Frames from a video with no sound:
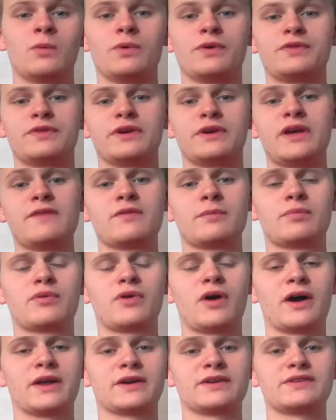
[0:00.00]
with the given
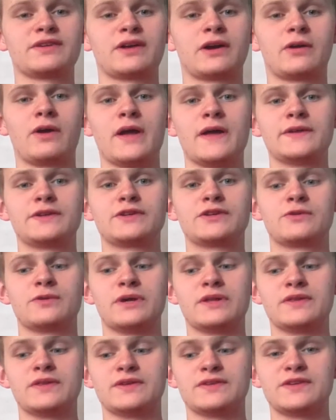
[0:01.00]
products that are
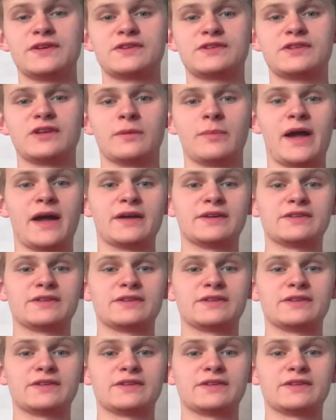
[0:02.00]
entering the system